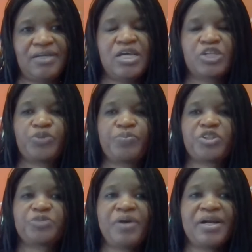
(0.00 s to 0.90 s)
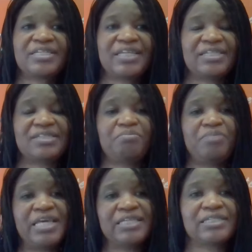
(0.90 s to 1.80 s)
so prosperity is a
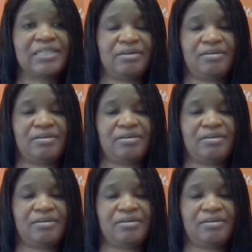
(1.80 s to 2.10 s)
blessing.